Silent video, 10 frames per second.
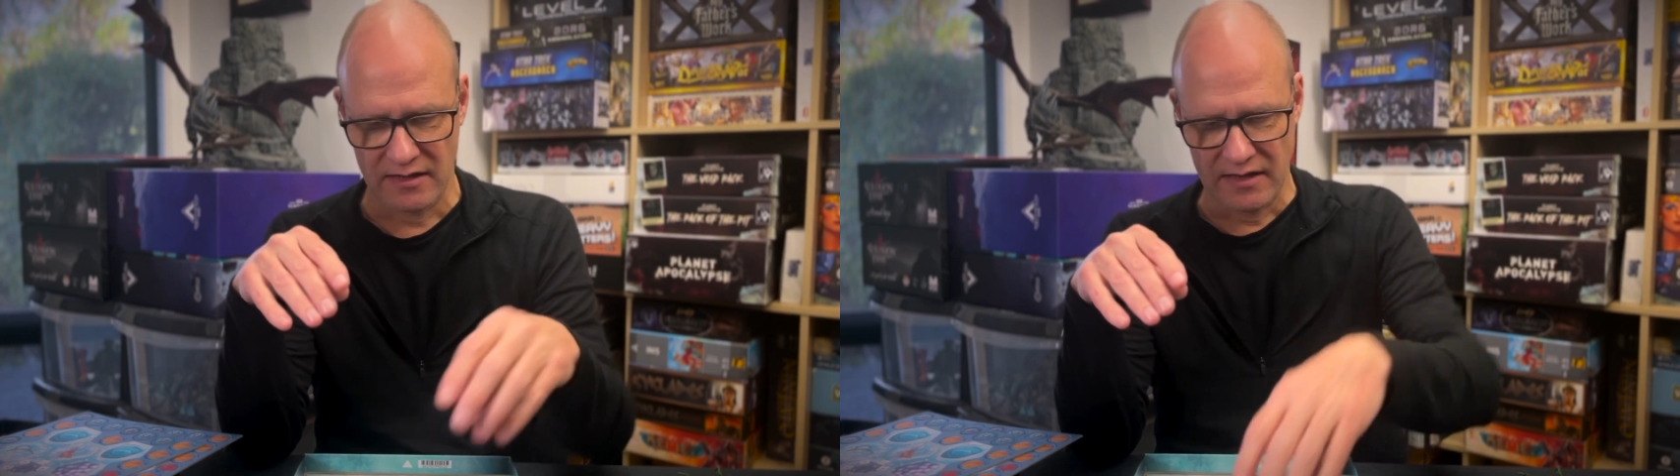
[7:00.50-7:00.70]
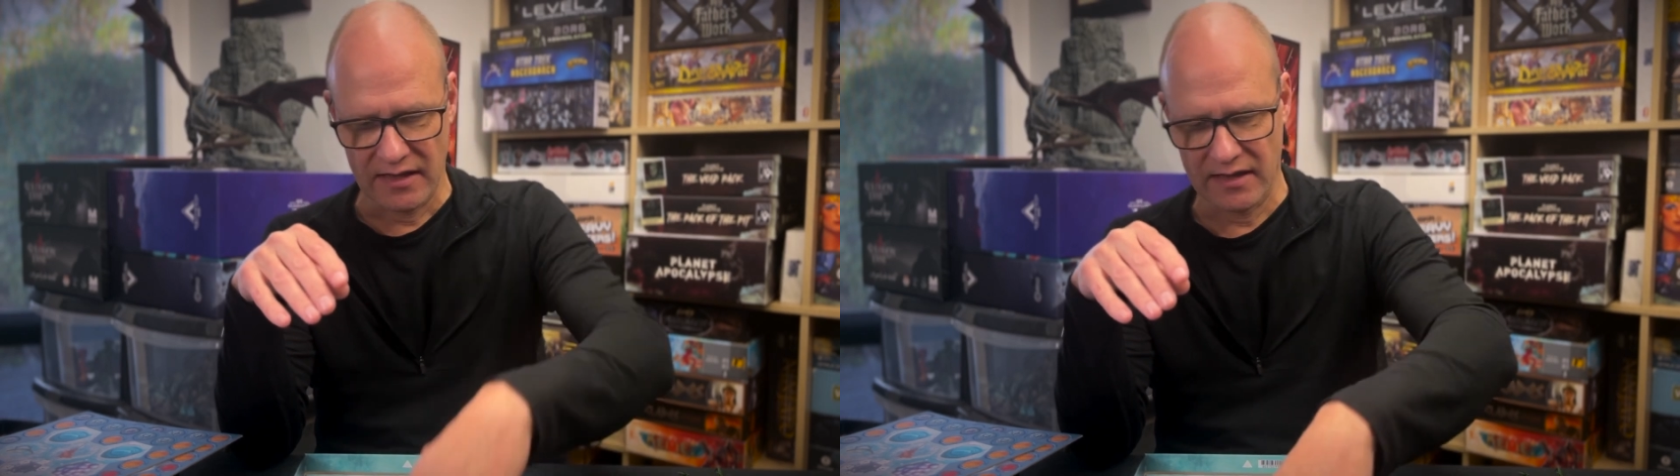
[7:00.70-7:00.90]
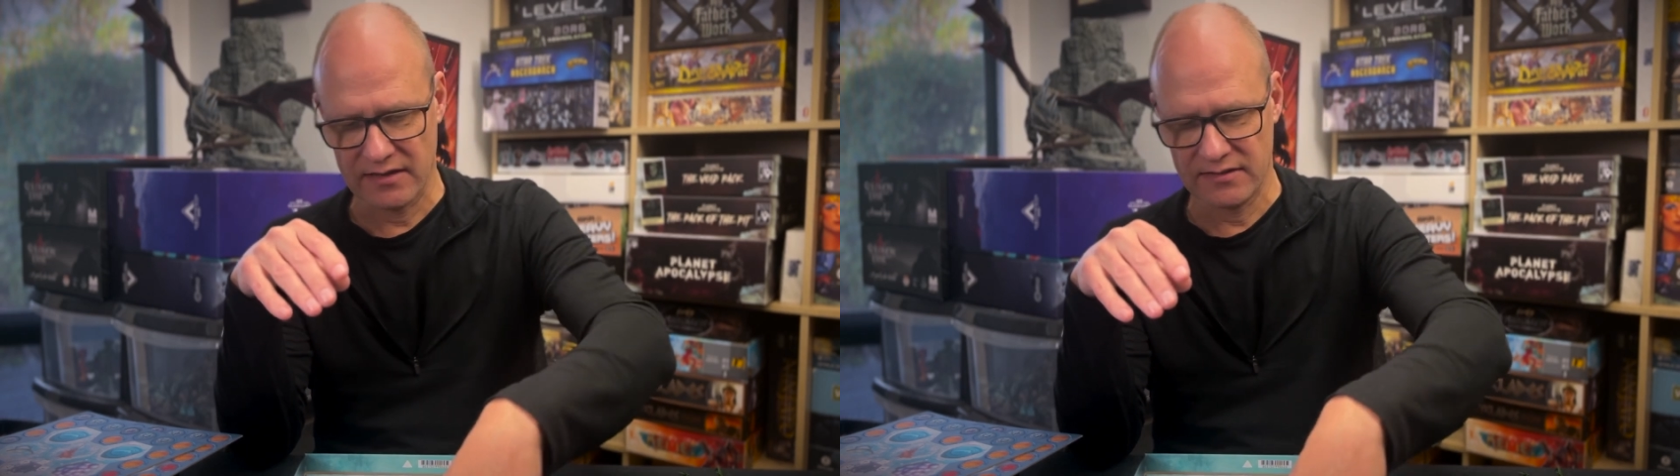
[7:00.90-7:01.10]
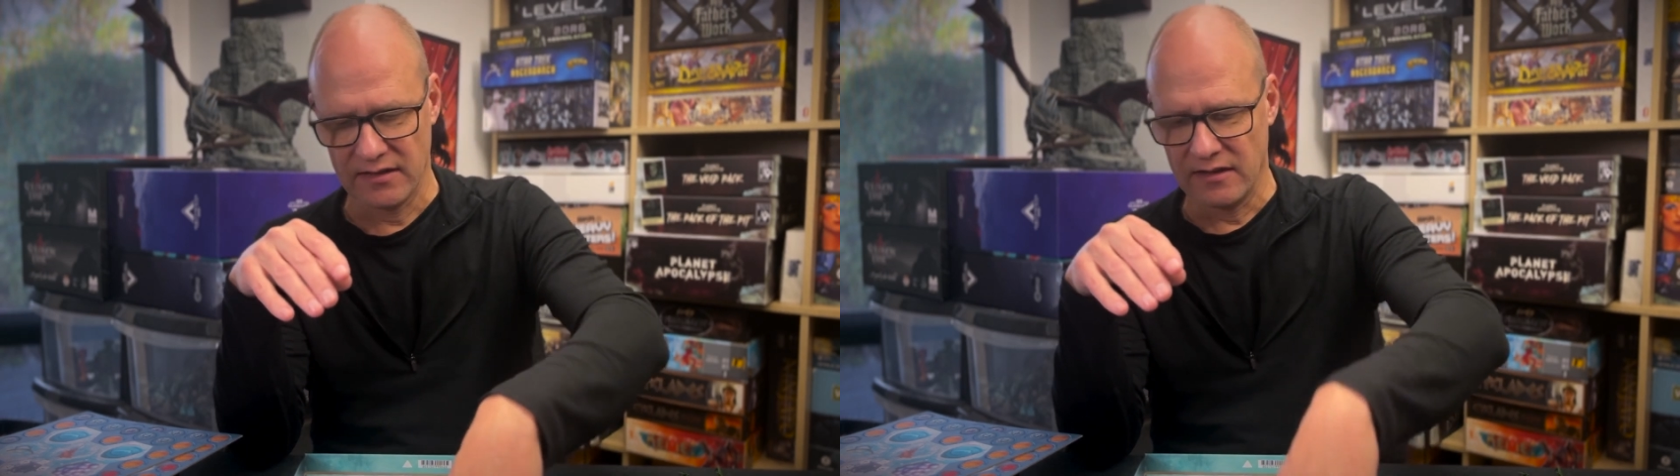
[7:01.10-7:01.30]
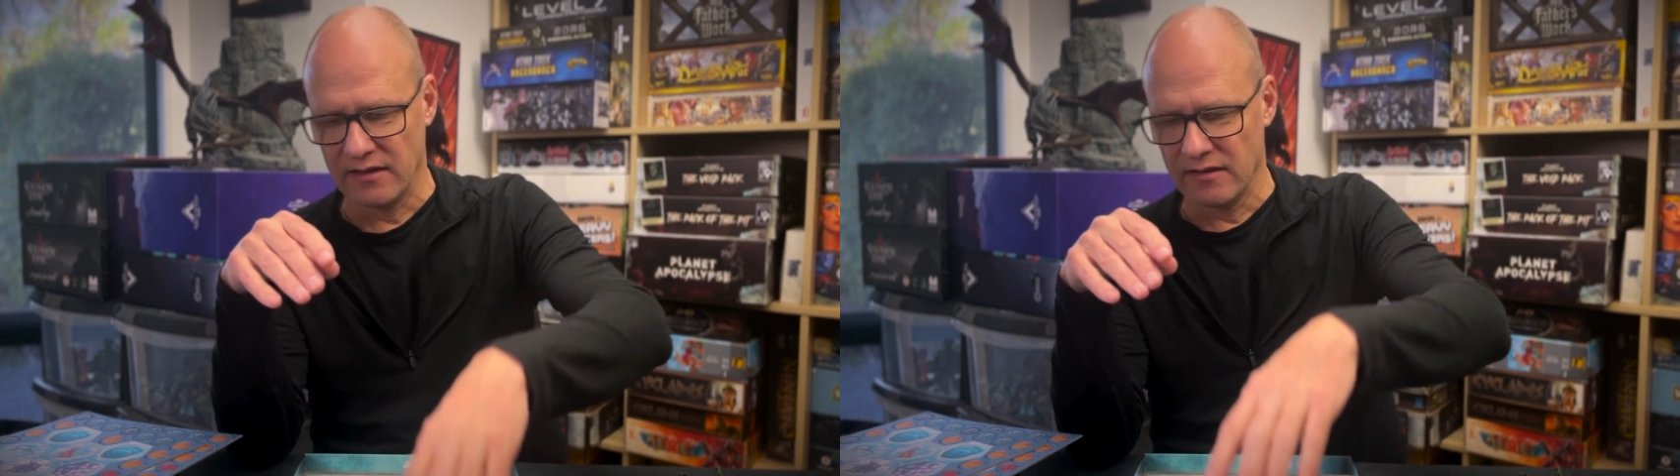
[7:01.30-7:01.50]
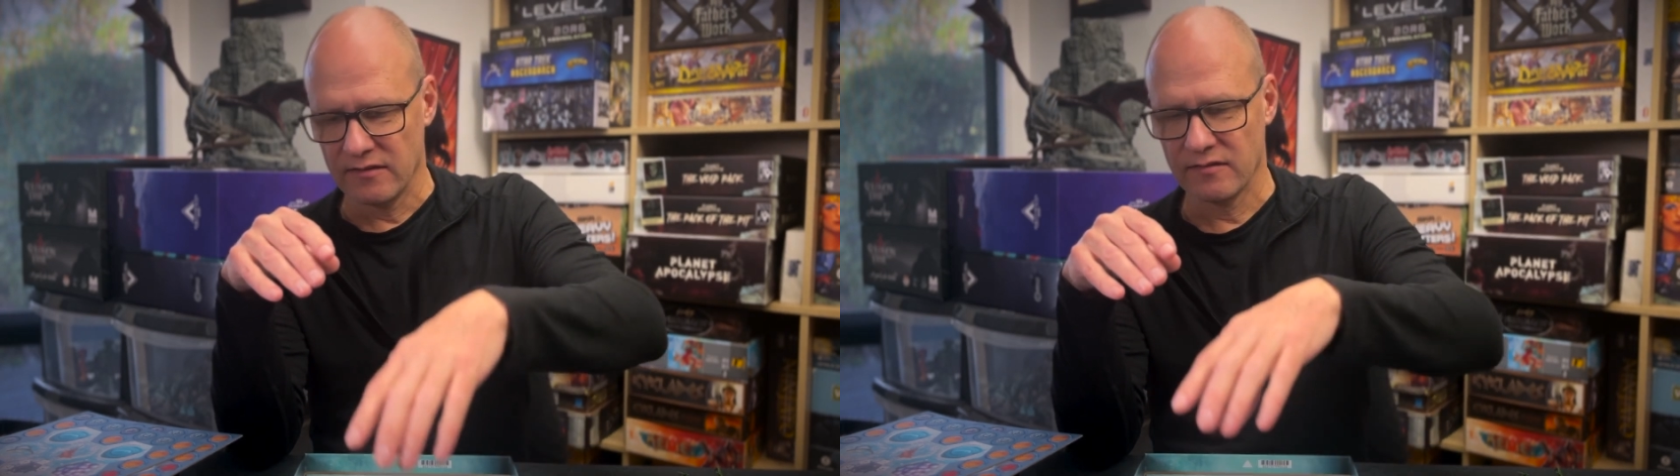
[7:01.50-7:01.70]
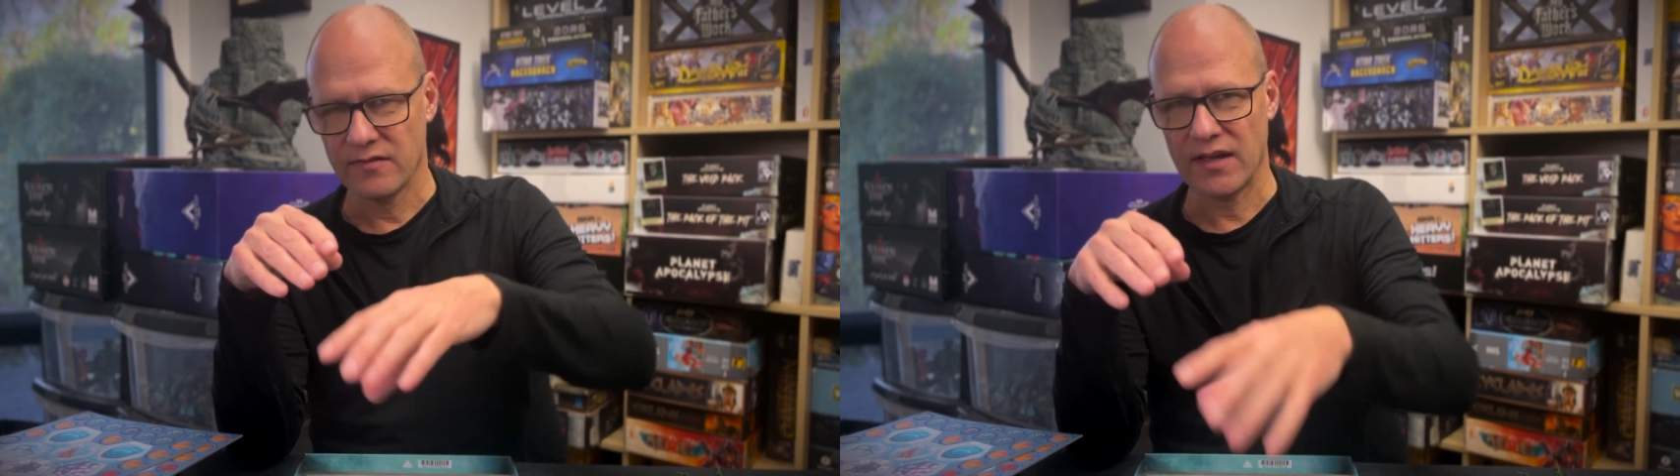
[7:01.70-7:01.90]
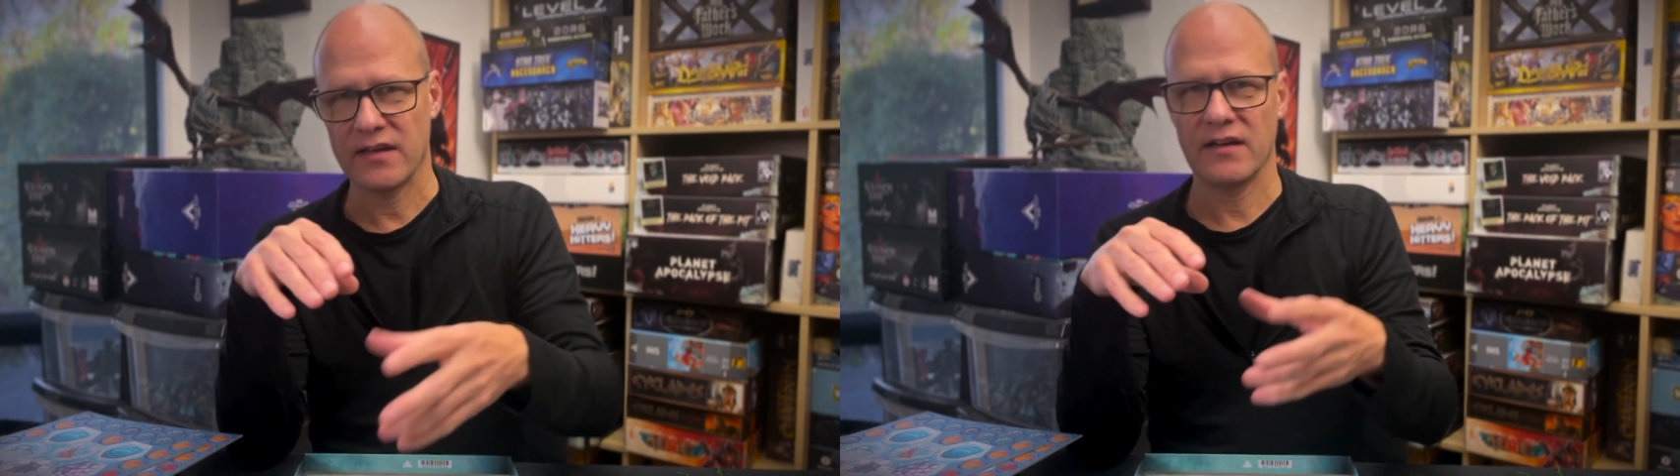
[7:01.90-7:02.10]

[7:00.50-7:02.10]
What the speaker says: and they